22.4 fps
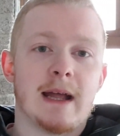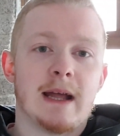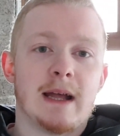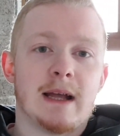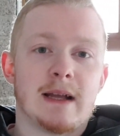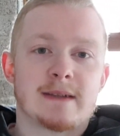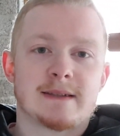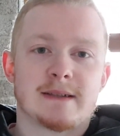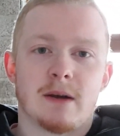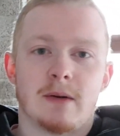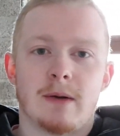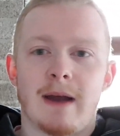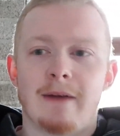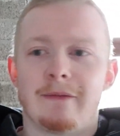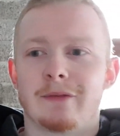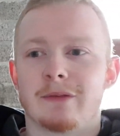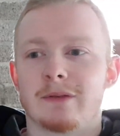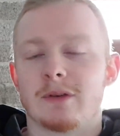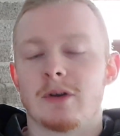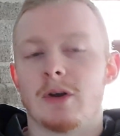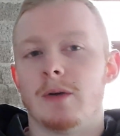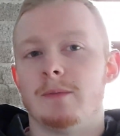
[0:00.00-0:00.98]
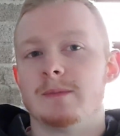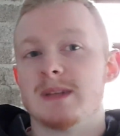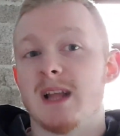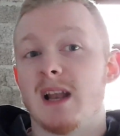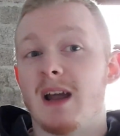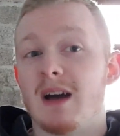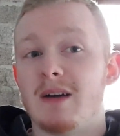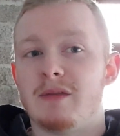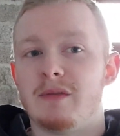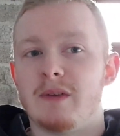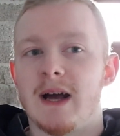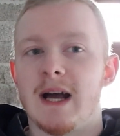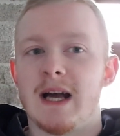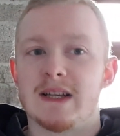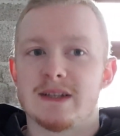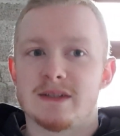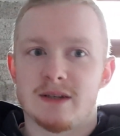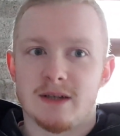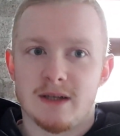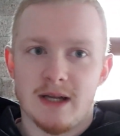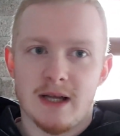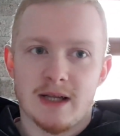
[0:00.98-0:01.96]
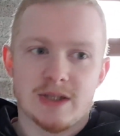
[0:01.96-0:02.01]
So everything comes a lot
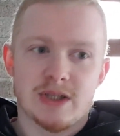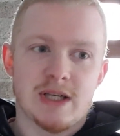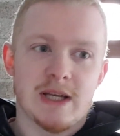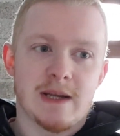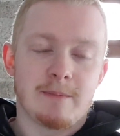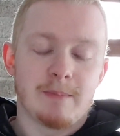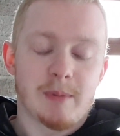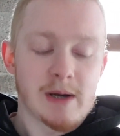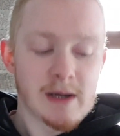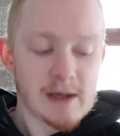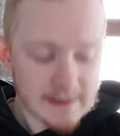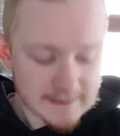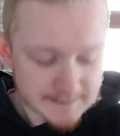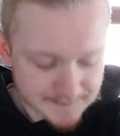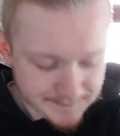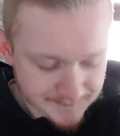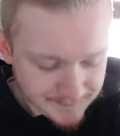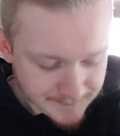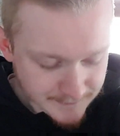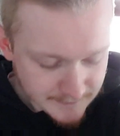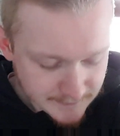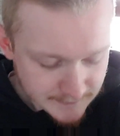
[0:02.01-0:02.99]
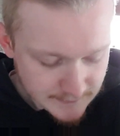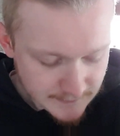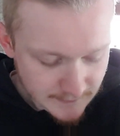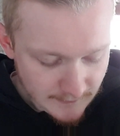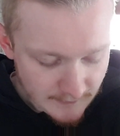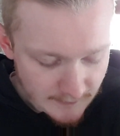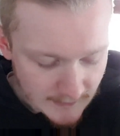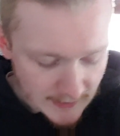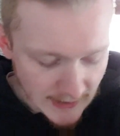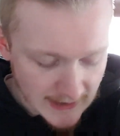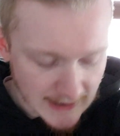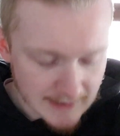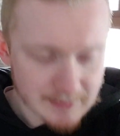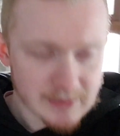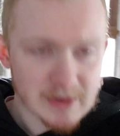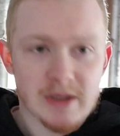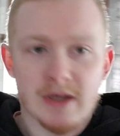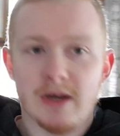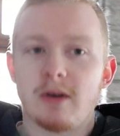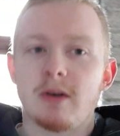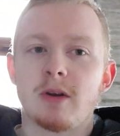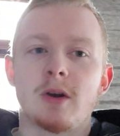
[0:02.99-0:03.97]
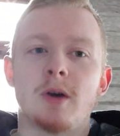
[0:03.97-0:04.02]
faster, a lot cheaper. But they're
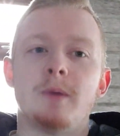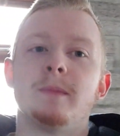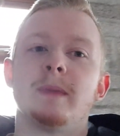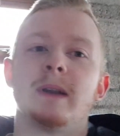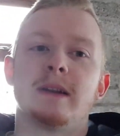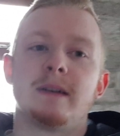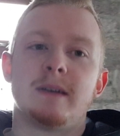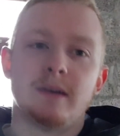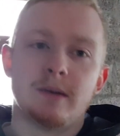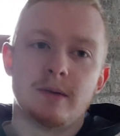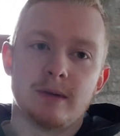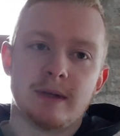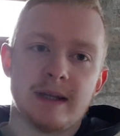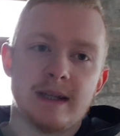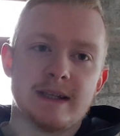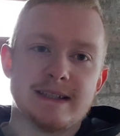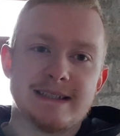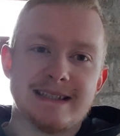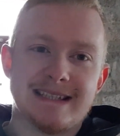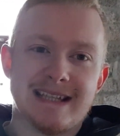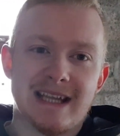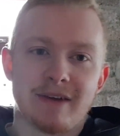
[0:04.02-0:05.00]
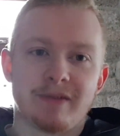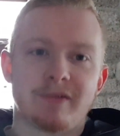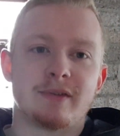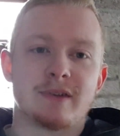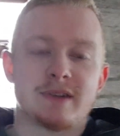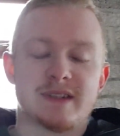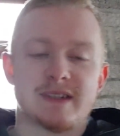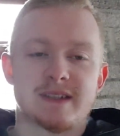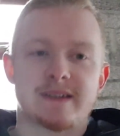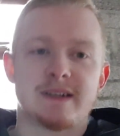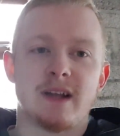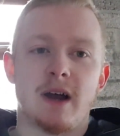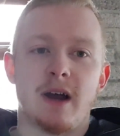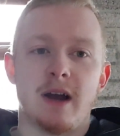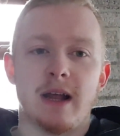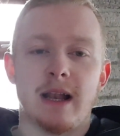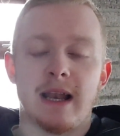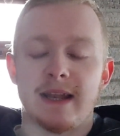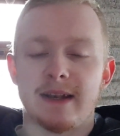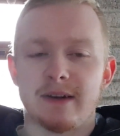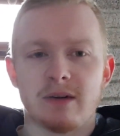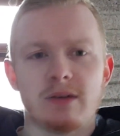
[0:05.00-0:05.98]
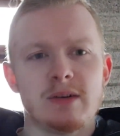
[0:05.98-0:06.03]
the only company that do these different style,
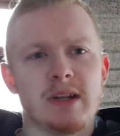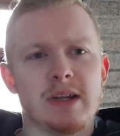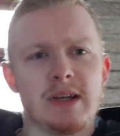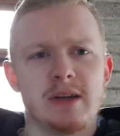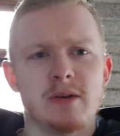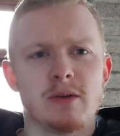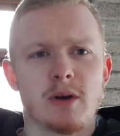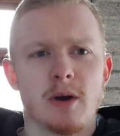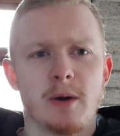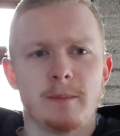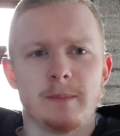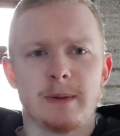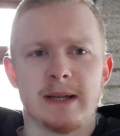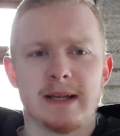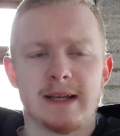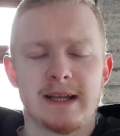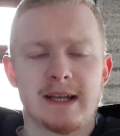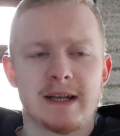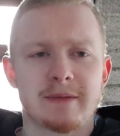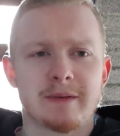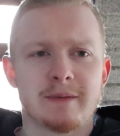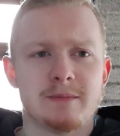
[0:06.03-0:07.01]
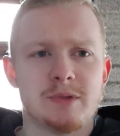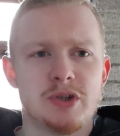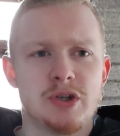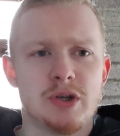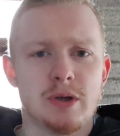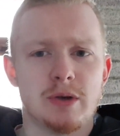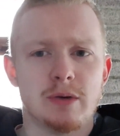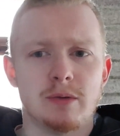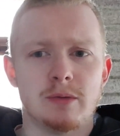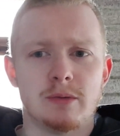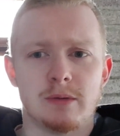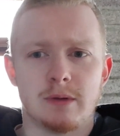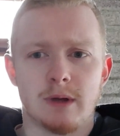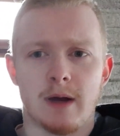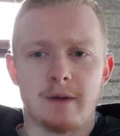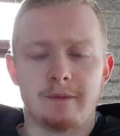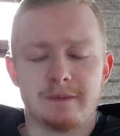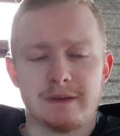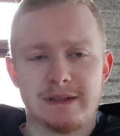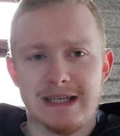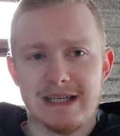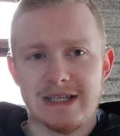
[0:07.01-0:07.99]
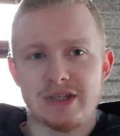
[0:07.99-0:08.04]
and they're only a new company. I think they're from June of
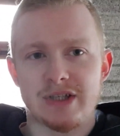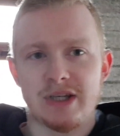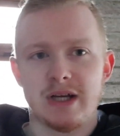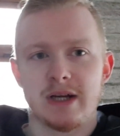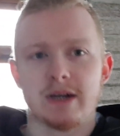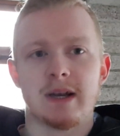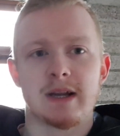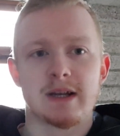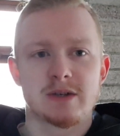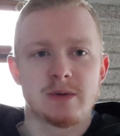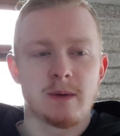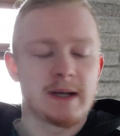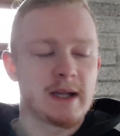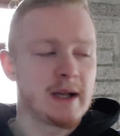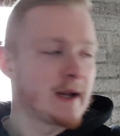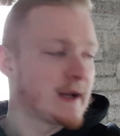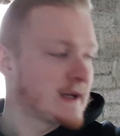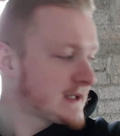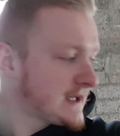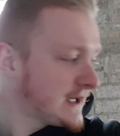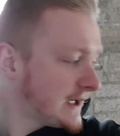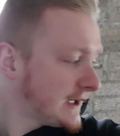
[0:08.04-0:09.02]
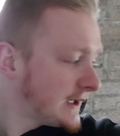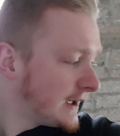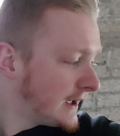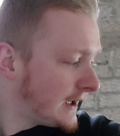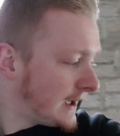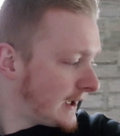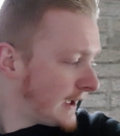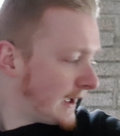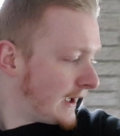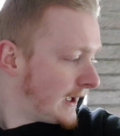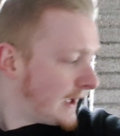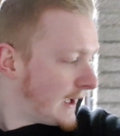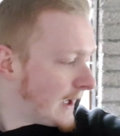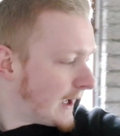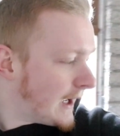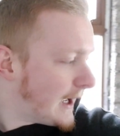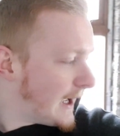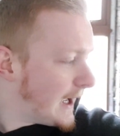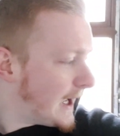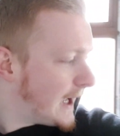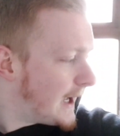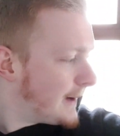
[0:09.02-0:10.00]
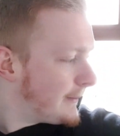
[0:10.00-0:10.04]
this year, like 2019.
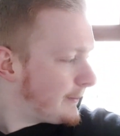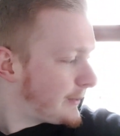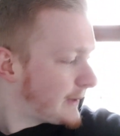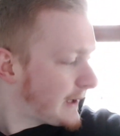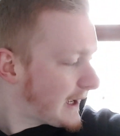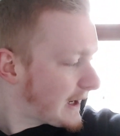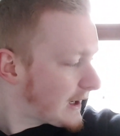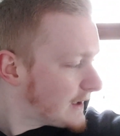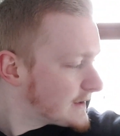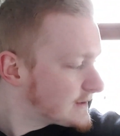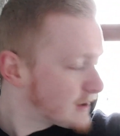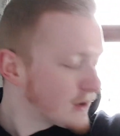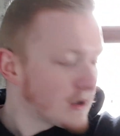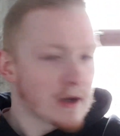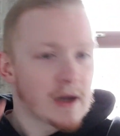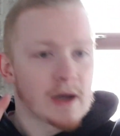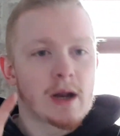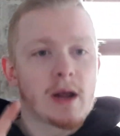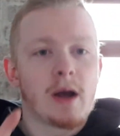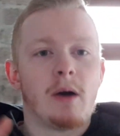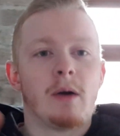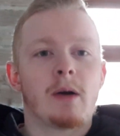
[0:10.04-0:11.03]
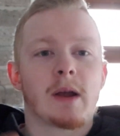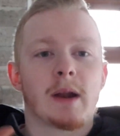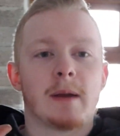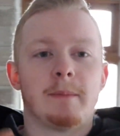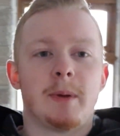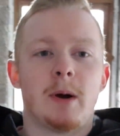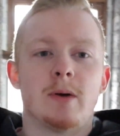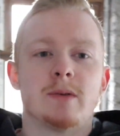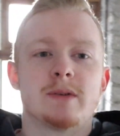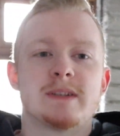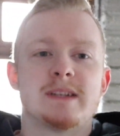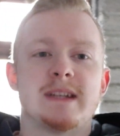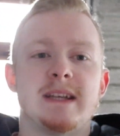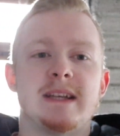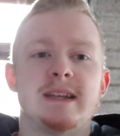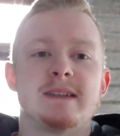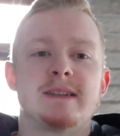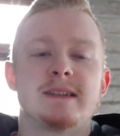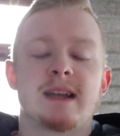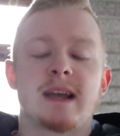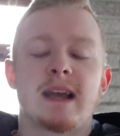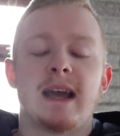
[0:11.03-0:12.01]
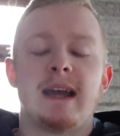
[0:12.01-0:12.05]
But yeah, guys, I'm gonna post
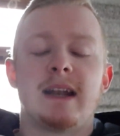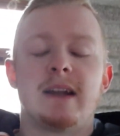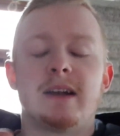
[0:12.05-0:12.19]
these again.